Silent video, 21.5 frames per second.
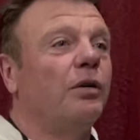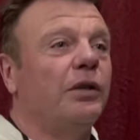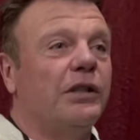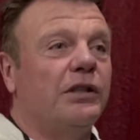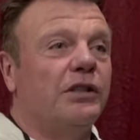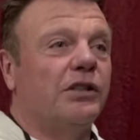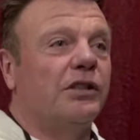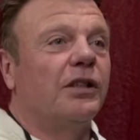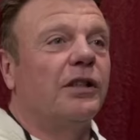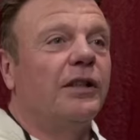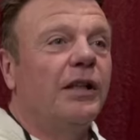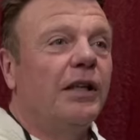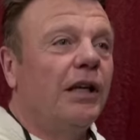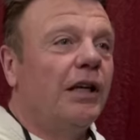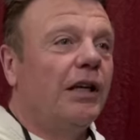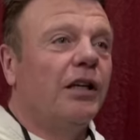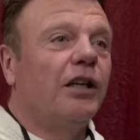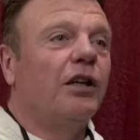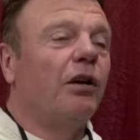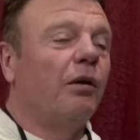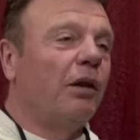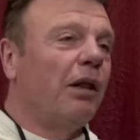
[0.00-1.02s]
It's,
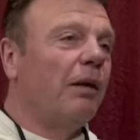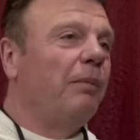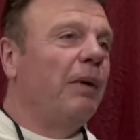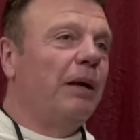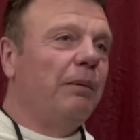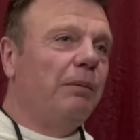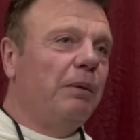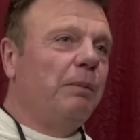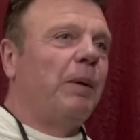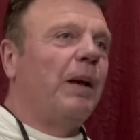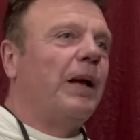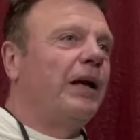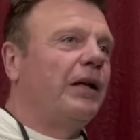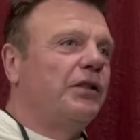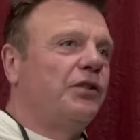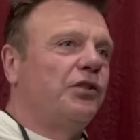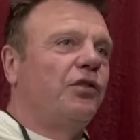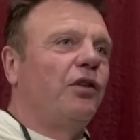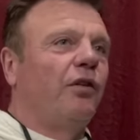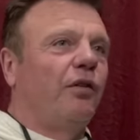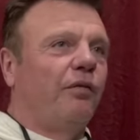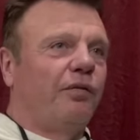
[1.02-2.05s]
you know, there may be
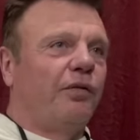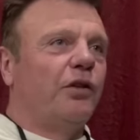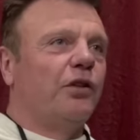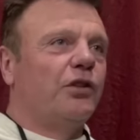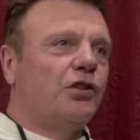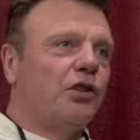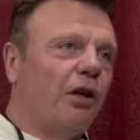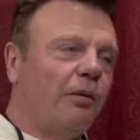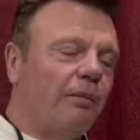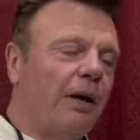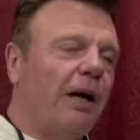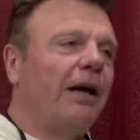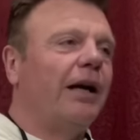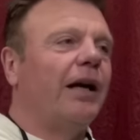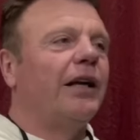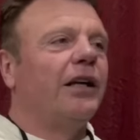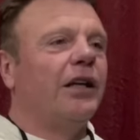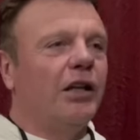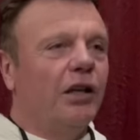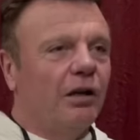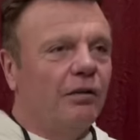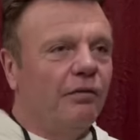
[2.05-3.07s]
players that the first time around had
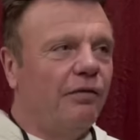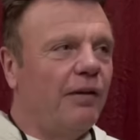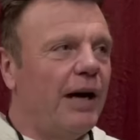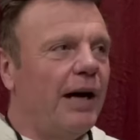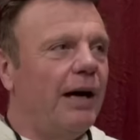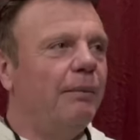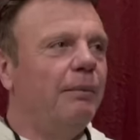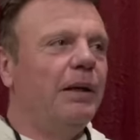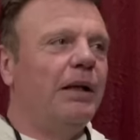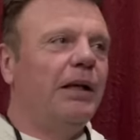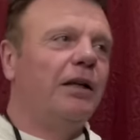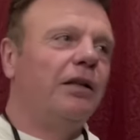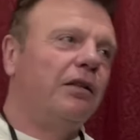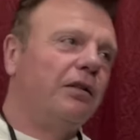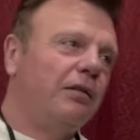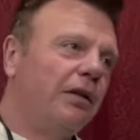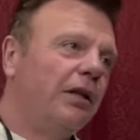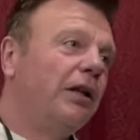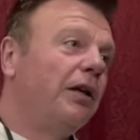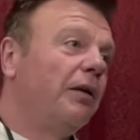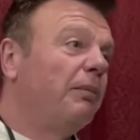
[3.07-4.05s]
a young family and